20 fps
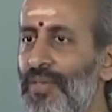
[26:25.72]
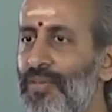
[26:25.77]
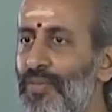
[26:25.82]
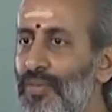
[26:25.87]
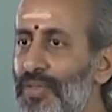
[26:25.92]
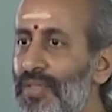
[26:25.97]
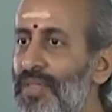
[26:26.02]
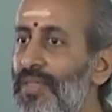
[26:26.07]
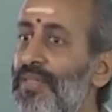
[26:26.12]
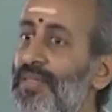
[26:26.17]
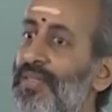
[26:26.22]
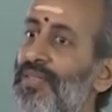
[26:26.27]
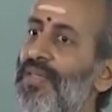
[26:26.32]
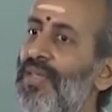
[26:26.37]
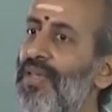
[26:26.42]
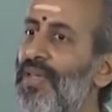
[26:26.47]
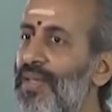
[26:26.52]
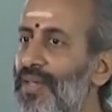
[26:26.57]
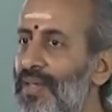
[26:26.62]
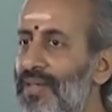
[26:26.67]
So this
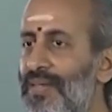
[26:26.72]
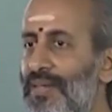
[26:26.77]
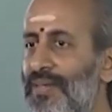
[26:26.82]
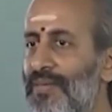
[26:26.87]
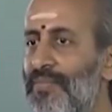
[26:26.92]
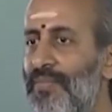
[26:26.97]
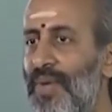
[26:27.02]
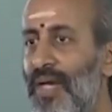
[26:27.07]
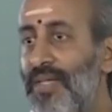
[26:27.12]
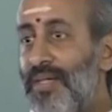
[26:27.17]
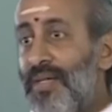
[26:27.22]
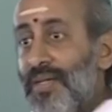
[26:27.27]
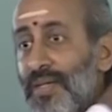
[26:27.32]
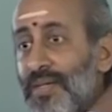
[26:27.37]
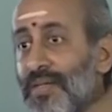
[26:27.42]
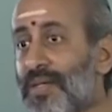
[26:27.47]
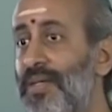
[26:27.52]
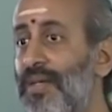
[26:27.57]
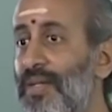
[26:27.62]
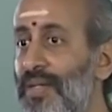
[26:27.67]
magnetic
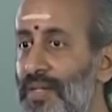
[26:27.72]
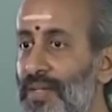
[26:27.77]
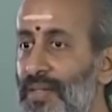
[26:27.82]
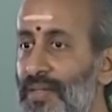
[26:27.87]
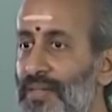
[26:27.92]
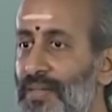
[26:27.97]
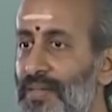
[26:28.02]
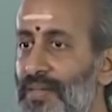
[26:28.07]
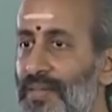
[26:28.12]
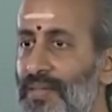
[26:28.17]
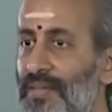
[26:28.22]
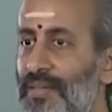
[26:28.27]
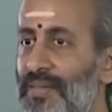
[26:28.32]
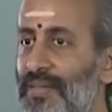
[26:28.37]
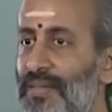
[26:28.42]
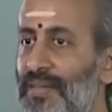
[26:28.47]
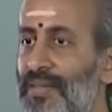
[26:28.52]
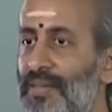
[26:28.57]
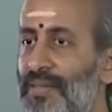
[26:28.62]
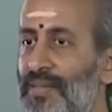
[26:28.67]
needle,
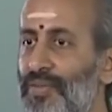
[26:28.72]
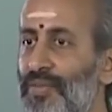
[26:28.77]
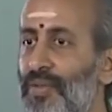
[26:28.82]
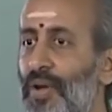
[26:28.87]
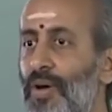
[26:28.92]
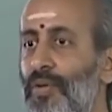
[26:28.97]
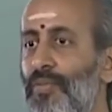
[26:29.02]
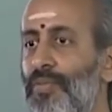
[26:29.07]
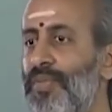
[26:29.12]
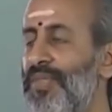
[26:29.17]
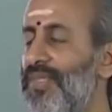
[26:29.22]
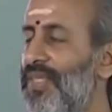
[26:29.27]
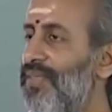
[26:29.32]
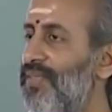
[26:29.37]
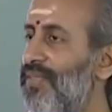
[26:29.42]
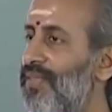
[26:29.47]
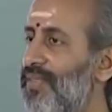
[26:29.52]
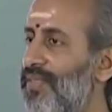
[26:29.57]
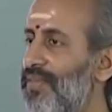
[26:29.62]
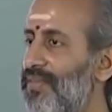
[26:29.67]
so how
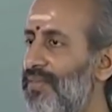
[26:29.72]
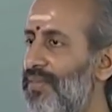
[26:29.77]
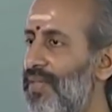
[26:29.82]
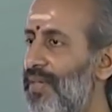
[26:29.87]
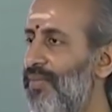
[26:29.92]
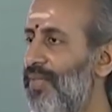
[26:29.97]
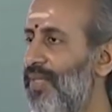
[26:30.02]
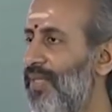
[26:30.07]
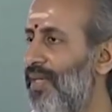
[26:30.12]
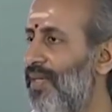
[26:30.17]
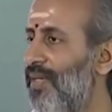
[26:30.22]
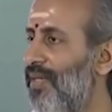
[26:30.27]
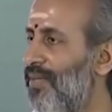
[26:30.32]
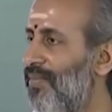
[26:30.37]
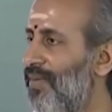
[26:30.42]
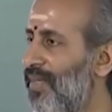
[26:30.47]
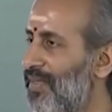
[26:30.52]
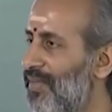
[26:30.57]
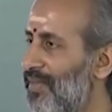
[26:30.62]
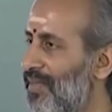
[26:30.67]
precise it is? I mean any
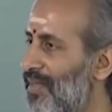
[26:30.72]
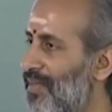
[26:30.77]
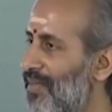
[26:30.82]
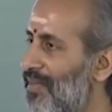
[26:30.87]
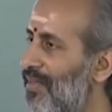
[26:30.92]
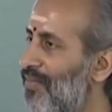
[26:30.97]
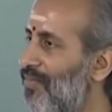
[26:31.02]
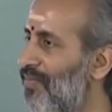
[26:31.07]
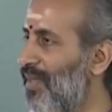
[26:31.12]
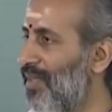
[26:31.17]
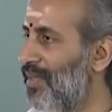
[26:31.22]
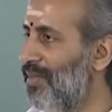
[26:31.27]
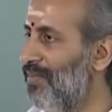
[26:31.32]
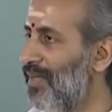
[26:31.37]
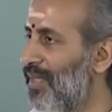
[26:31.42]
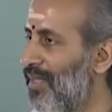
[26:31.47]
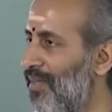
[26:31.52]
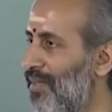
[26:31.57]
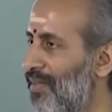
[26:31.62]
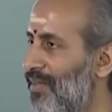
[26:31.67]
device can deflect the
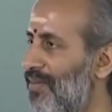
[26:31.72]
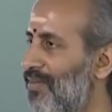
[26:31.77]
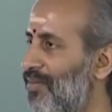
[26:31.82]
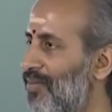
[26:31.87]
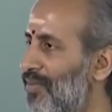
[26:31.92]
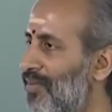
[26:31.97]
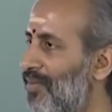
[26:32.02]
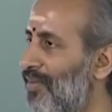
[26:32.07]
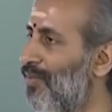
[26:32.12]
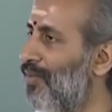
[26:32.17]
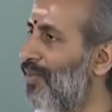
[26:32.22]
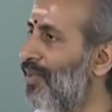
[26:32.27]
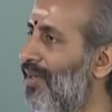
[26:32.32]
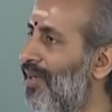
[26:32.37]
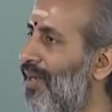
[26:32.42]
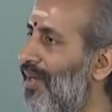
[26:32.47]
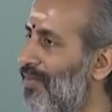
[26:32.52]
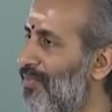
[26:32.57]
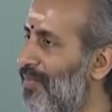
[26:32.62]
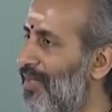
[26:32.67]
magnetic, so your own
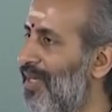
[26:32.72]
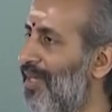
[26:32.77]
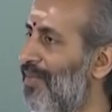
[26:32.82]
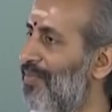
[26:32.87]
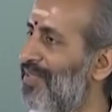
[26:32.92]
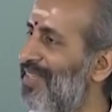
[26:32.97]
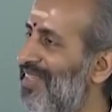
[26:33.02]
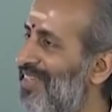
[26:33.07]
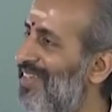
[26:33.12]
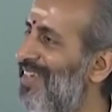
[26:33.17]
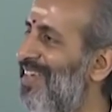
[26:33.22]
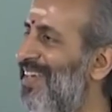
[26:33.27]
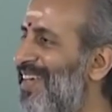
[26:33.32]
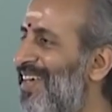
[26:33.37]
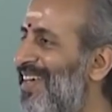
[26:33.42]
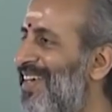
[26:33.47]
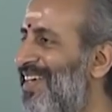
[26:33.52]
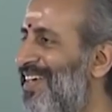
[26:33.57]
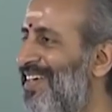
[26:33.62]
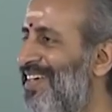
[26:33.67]
card perhaps
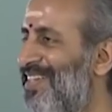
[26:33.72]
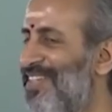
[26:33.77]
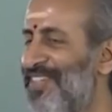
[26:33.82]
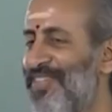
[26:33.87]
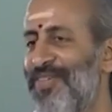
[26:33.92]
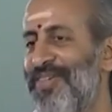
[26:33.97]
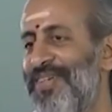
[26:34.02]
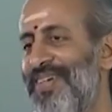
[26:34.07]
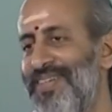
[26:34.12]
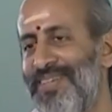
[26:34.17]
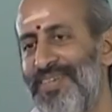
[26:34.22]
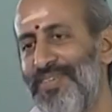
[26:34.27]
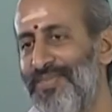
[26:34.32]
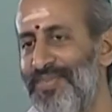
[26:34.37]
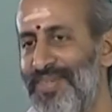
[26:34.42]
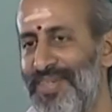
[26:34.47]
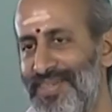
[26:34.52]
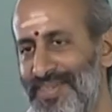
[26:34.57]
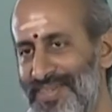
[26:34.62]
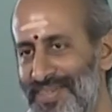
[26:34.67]
so can
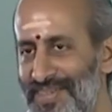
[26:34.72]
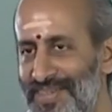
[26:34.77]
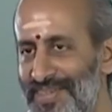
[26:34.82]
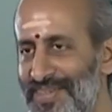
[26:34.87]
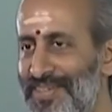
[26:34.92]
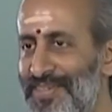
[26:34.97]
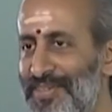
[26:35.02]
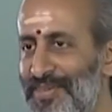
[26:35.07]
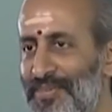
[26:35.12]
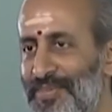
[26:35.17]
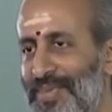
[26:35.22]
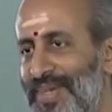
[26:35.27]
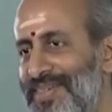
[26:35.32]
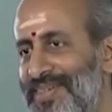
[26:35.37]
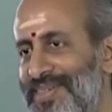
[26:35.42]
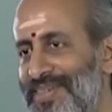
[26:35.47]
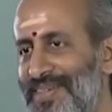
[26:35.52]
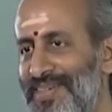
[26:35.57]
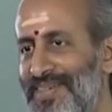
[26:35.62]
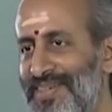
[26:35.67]
deflect the
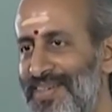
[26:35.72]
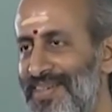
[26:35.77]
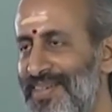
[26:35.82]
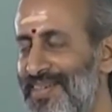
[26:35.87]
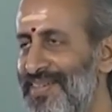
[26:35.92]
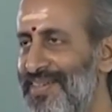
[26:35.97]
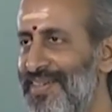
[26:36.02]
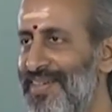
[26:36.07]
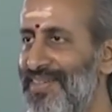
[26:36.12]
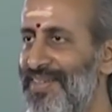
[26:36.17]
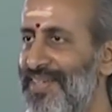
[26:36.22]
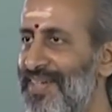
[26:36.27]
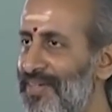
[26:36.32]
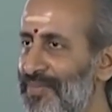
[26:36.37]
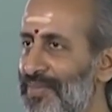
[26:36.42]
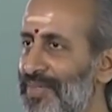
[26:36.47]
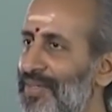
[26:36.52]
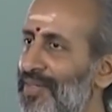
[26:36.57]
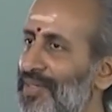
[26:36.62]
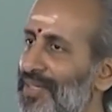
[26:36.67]
magnetic needle and that
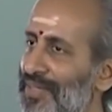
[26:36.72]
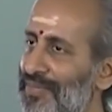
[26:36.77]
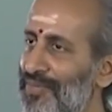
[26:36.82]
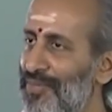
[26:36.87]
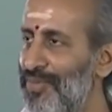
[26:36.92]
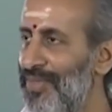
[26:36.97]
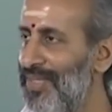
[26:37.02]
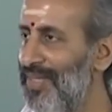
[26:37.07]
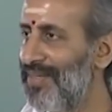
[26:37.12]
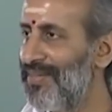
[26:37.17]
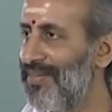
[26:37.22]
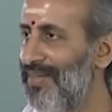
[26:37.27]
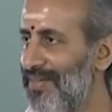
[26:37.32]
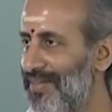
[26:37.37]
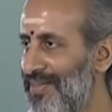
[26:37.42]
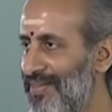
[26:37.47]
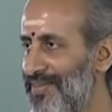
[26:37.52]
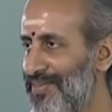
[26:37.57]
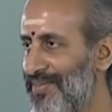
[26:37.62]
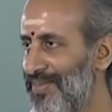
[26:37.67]
will not give you the
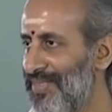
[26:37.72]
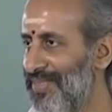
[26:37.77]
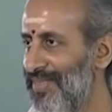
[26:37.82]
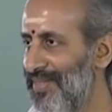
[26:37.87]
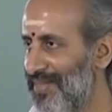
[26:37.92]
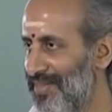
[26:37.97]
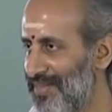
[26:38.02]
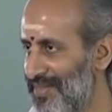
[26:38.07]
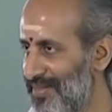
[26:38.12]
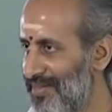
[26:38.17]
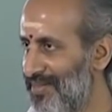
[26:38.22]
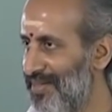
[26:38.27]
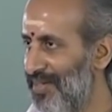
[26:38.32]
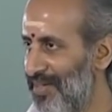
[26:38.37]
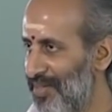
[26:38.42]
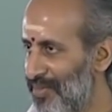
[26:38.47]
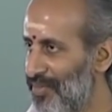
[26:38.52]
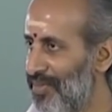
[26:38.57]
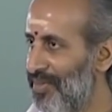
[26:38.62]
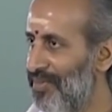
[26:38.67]
exact east-west direction.
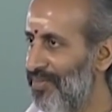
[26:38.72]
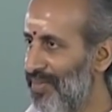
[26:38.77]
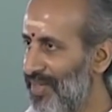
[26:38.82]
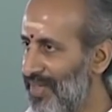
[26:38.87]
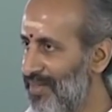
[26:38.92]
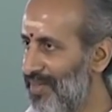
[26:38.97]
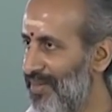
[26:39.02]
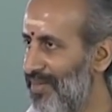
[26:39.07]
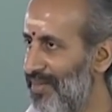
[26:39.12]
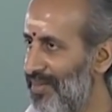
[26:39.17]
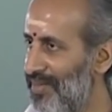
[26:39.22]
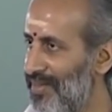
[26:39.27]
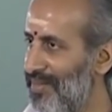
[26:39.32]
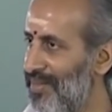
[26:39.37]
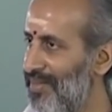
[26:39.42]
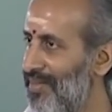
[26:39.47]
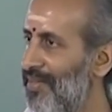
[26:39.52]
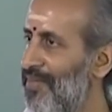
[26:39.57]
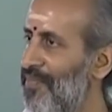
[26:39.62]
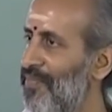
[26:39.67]
So in fact
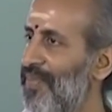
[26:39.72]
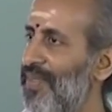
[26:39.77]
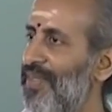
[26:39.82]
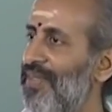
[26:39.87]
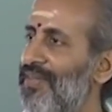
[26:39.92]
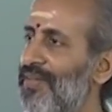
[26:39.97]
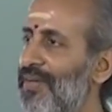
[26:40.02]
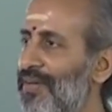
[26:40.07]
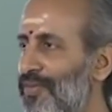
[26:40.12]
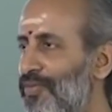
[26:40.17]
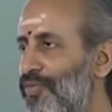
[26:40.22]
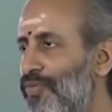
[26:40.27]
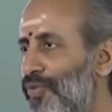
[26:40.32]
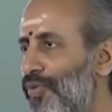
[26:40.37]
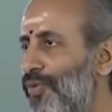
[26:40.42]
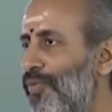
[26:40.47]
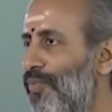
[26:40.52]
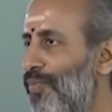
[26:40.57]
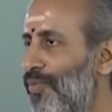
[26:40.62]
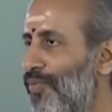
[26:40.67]
the sort of
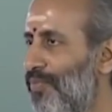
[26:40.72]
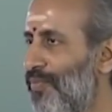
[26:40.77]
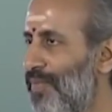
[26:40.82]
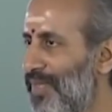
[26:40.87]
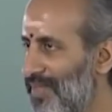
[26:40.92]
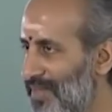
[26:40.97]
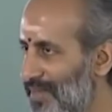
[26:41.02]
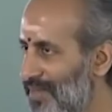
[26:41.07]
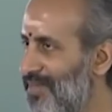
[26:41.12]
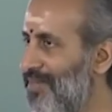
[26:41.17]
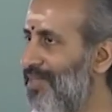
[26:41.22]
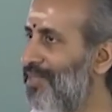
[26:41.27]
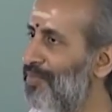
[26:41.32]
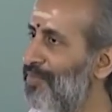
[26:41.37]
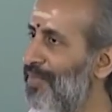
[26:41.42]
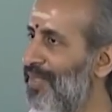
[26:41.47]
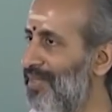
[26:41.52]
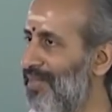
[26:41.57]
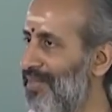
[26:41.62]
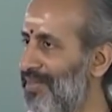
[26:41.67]
foolproof method is this
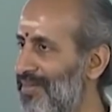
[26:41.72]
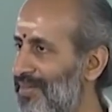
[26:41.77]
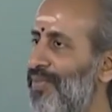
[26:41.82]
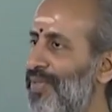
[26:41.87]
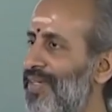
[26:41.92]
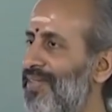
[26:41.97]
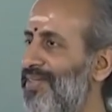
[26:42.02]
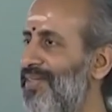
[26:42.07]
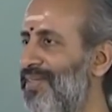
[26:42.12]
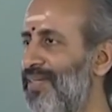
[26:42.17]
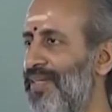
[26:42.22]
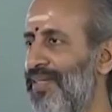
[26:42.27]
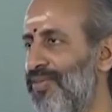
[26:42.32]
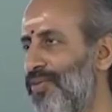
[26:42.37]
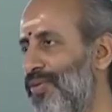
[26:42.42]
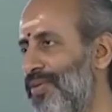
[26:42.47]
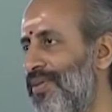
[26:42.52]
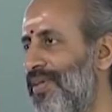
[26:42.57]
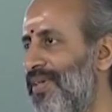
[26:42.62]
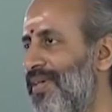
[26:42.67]
method. Today is a
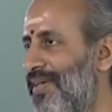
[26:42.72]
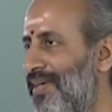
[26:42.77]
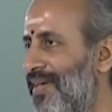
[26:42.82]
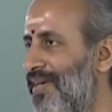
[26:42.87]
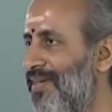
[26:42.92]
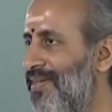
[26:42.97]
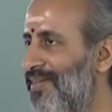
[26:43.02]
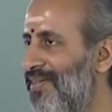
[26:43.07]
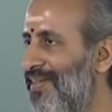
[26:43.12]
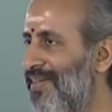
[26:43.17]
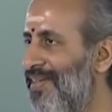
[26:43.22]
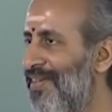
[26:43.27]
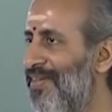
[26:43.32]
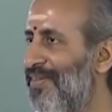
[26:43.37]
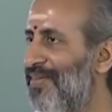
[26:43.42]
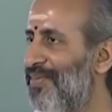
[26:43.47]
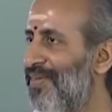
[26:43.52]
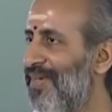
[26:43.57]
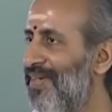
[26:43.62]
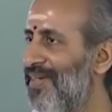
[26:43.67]
technotronic age
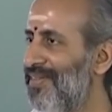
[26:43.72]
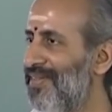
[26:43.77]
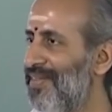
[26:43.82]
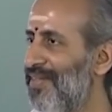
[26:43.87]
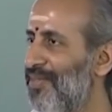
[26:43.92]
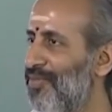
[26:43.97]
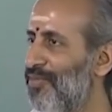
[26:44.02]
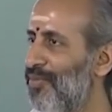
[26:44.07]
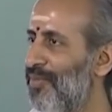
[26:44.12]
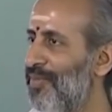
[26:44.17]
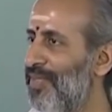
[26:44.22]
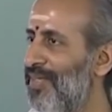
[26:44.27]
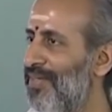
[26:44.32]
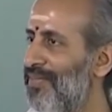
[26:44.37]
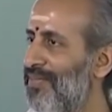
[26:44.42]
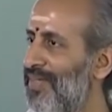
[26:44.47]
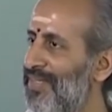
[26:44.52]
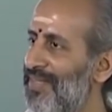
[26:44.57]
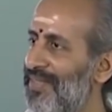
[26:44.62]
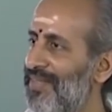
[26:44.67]
wherein there are so many
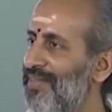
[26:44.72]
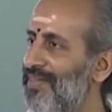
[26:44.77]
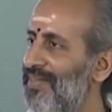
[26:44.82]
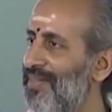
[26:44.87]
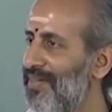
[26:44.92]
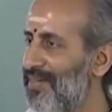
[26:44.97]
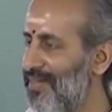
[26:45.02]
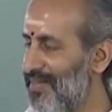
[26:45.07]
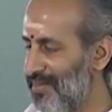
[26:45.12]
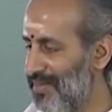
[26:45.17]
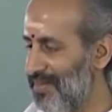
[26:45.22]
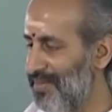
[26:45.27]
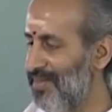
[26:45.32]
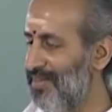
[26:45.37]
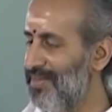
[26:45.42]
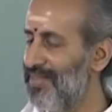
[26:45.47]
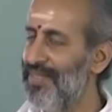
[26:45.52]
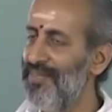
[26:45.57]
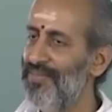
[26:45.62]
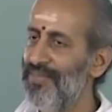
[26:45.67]
devices and this
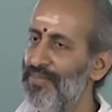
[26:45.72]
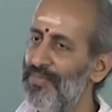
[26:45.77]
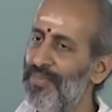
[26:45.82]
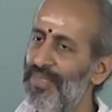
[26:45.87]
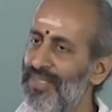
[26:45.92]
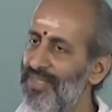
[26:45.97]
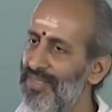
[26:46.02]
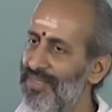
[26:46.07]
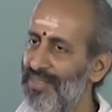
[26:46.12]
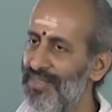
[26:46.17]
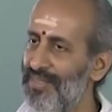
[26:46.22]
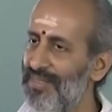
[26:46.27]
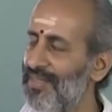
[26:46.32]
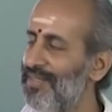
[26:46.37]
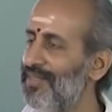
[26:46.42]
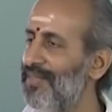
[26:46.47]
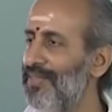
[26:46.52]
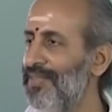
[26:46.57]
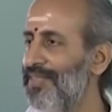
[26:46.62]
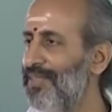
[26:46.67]
itself the precision is
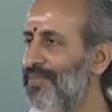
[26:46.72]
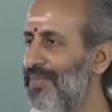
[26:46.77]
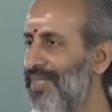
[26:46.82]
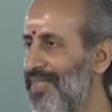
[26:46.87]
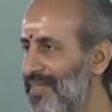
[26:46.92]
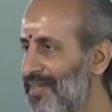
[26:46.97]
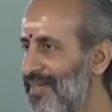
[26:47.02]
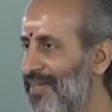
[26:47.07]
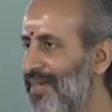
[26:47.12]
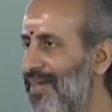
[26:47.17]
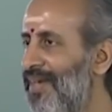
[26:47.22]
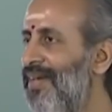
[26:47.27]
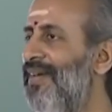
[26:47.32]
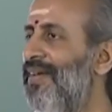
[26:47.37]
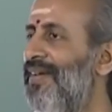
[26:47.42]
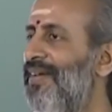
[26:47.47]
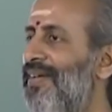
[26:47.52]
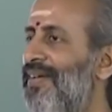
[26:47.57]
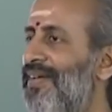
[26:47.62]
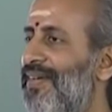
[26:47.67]
not something
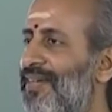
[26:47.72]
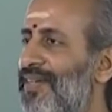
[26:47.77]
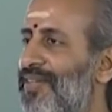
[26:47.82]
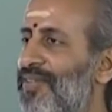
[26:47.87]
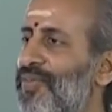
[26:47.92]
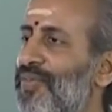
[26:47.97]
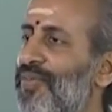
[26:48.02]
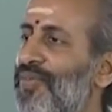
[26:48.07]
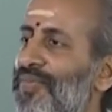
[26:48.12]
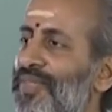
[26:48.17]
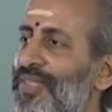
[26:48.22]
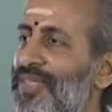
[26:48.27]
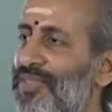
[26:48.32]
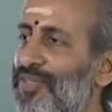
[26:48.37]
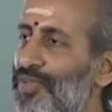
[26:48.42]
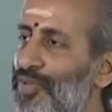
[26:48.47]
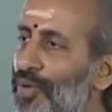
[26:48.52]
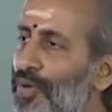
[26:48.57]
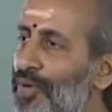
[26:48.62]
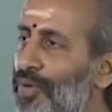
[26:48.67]
so which is
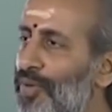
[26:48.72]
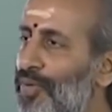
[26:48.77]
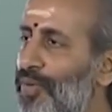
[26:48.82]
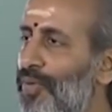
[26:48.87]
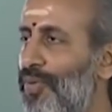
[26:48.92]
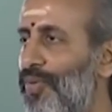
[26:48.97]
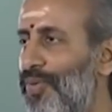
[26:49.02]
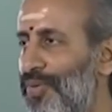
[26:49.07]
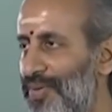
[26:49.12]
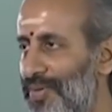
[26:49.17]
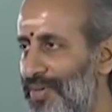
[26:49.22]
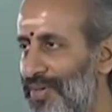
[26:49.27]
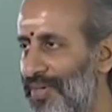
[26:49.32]
so